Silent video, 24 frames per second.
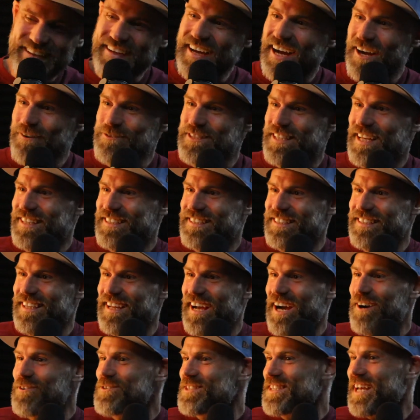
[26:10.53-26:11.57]
How's that?
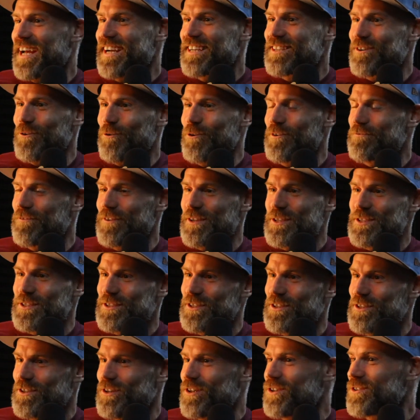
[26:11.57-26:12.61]
How's that going?
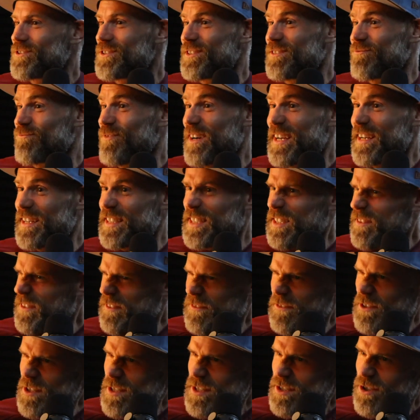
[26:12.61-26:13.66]
First cut? Is it your
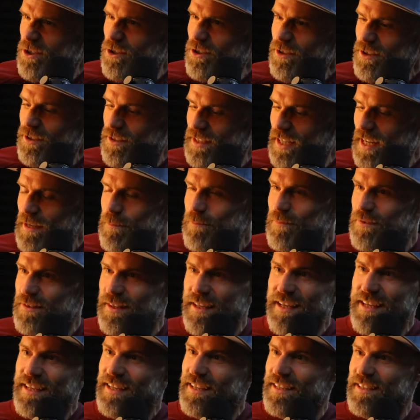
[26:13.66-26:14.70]
first cut type
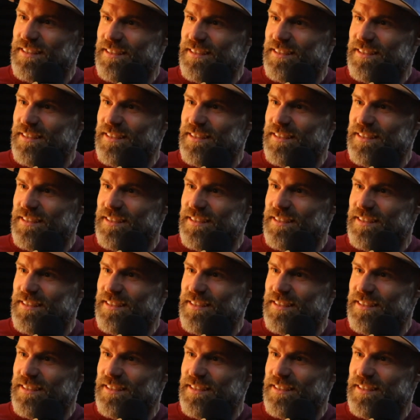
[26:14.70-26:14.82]
thing? And